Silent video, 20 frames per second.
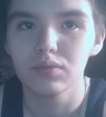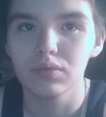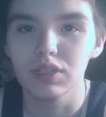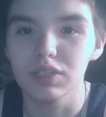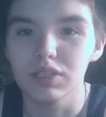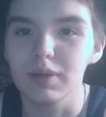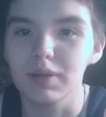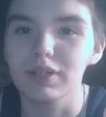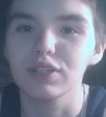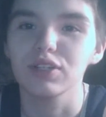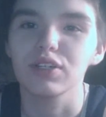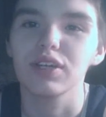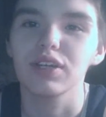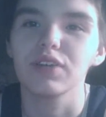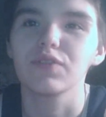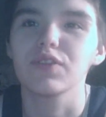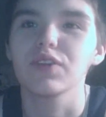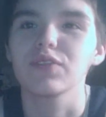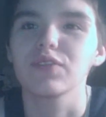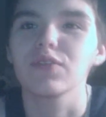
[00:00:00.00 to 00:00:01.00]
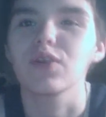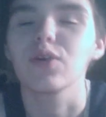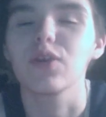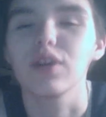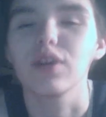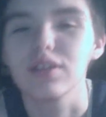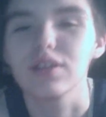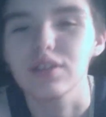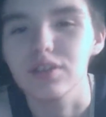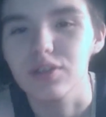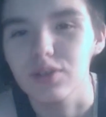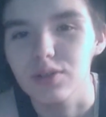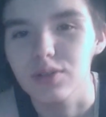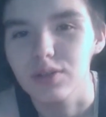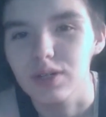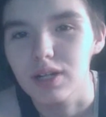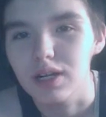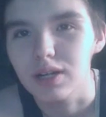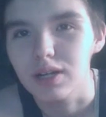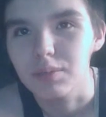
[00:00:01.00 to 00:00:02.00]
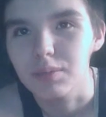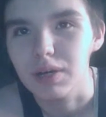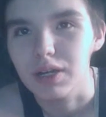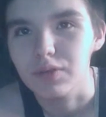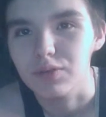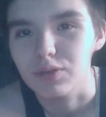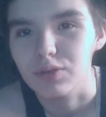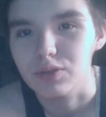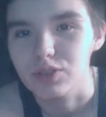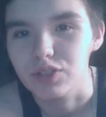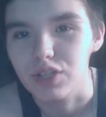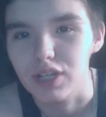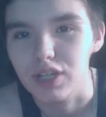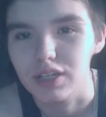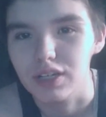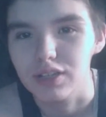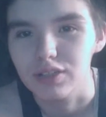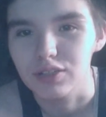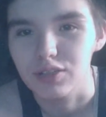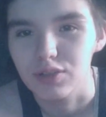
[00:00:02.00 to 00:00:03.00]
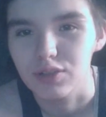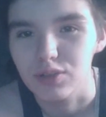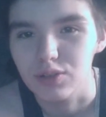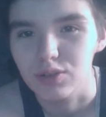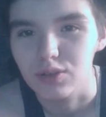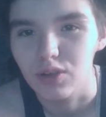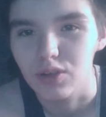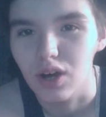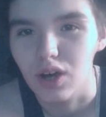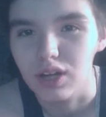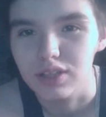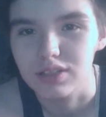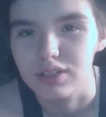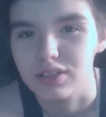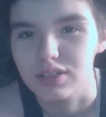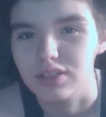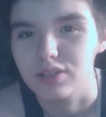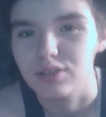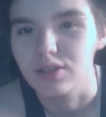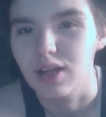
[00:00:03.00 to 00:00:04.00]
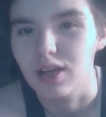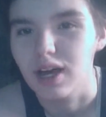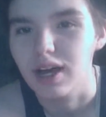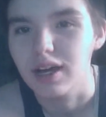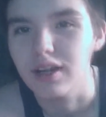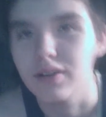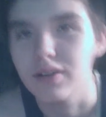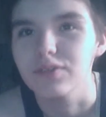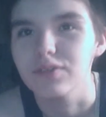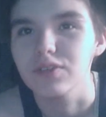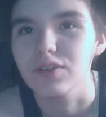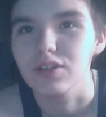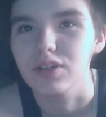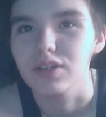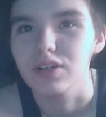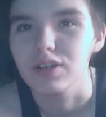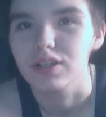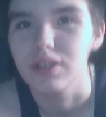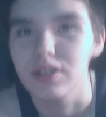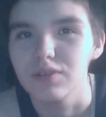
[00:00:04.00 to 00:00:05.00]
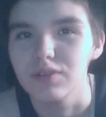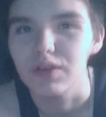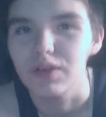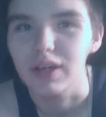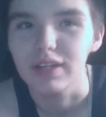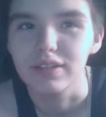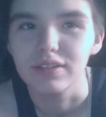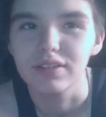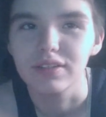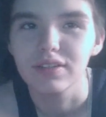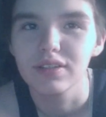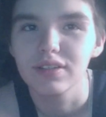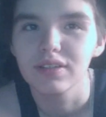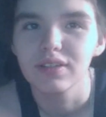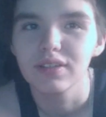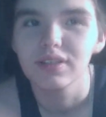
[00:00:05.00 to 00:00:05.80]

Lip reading: especially if they're going through a painful change or a loss in their lives or an event.